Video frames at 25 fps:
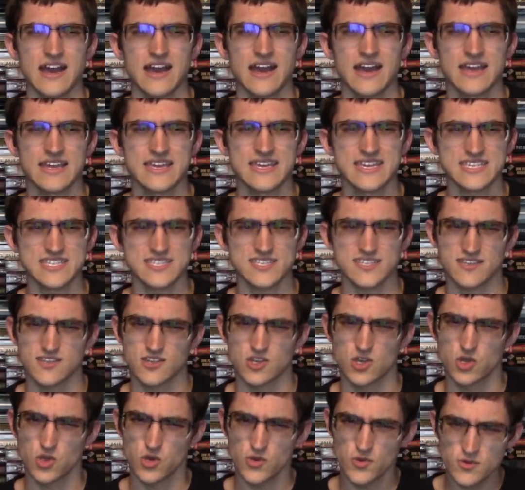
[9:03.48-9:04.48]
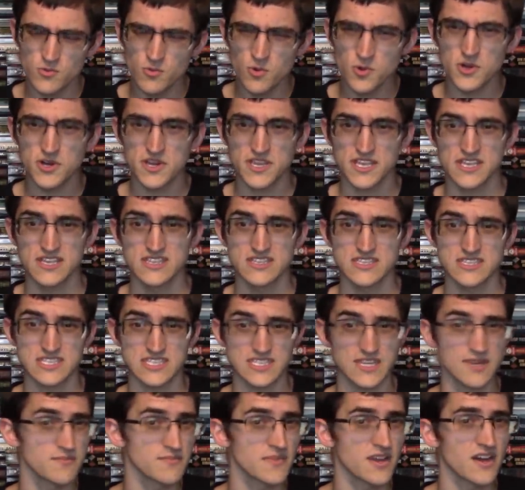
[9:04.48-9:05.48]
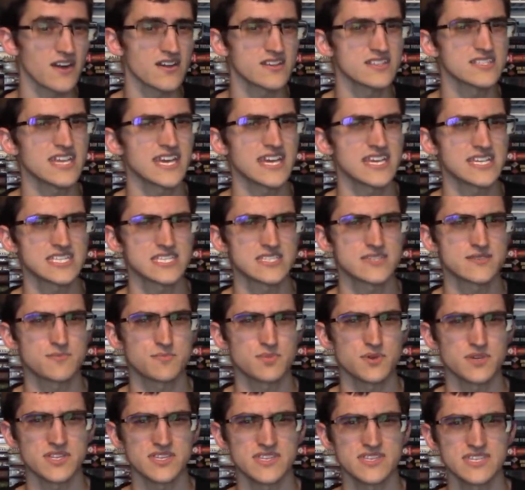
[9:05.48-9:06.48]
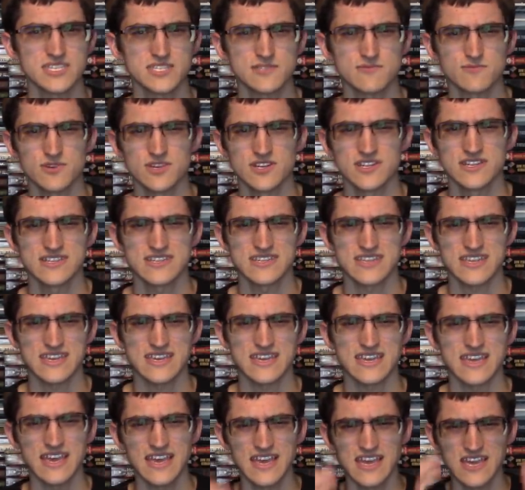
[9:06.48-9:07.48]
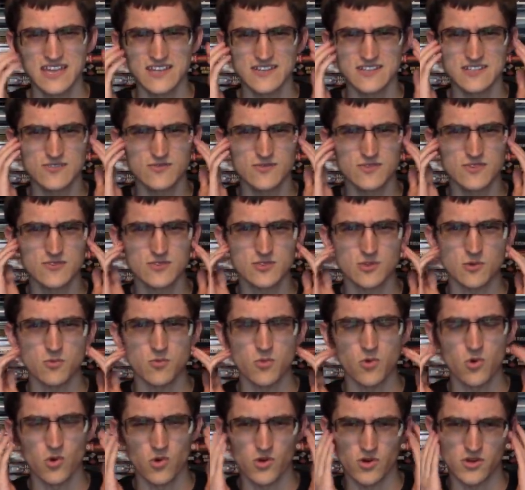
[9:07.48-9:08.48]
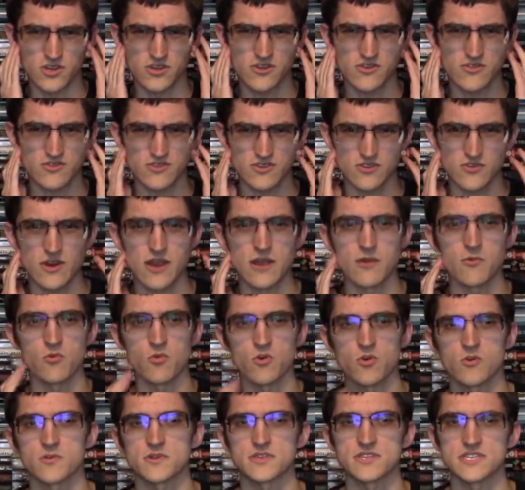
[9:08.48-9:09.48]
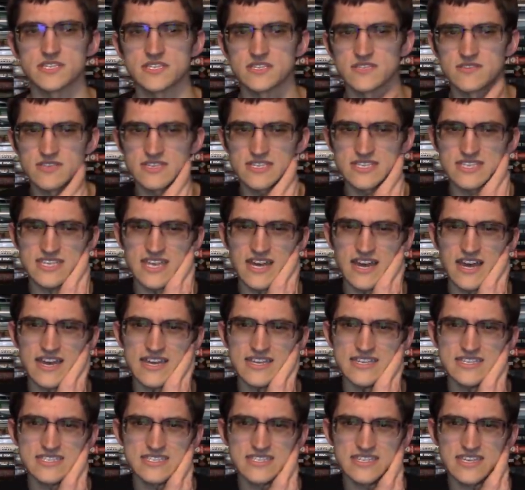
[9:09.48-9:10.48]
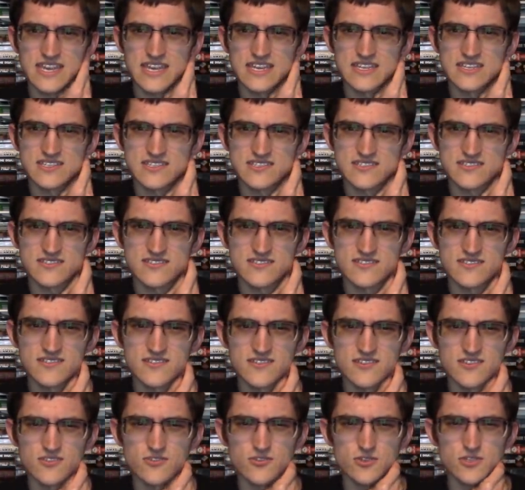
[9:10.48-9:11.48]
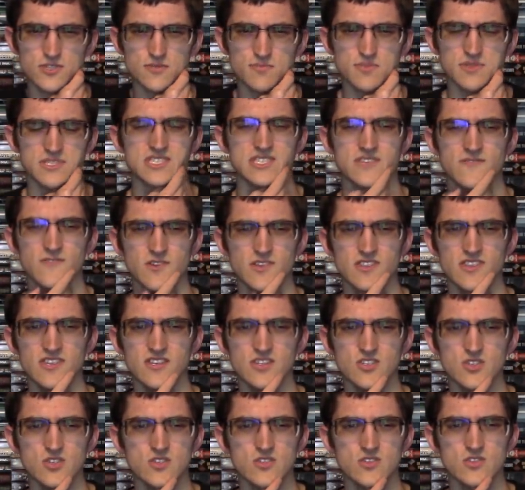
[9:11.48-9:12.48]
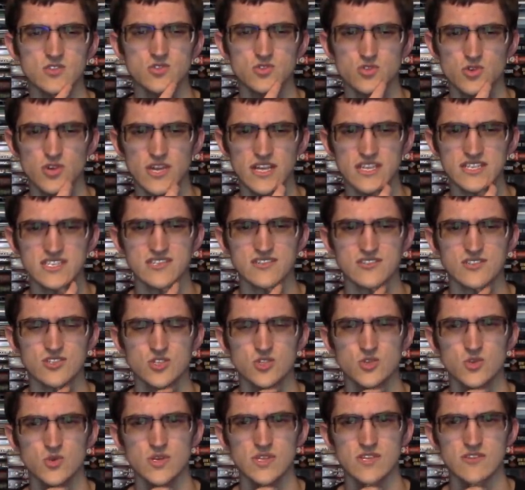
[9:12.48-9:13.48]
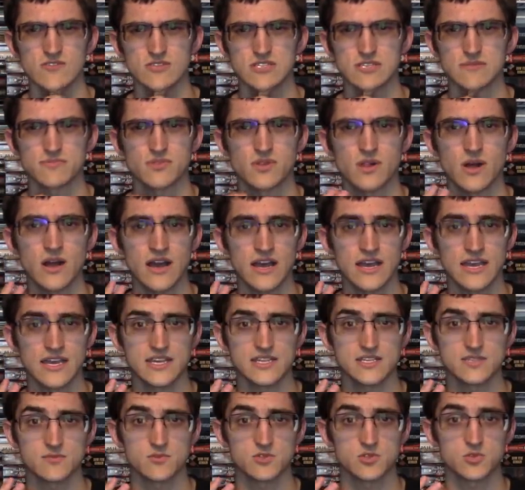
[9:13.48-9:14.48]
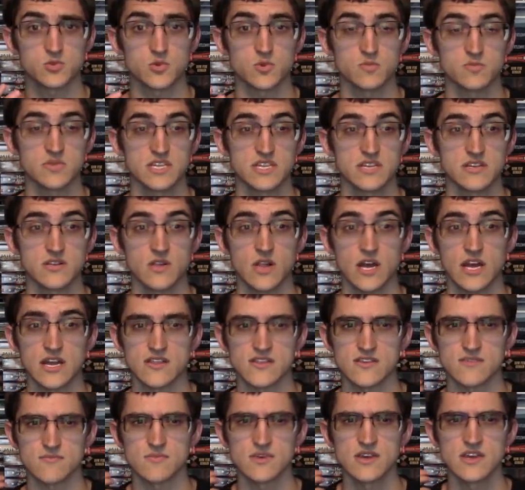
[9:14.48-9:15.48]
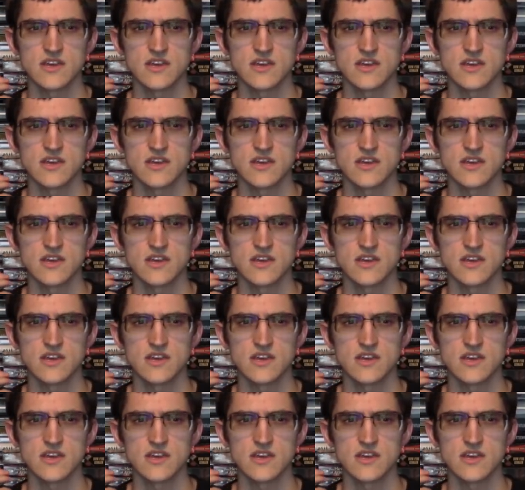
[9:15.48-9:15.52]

I guess could work in some contexts, but in this one, like, dude, there's a war. You're at war with these guys, and you're specifically trying to destroy their supplies, which will mean a lot of them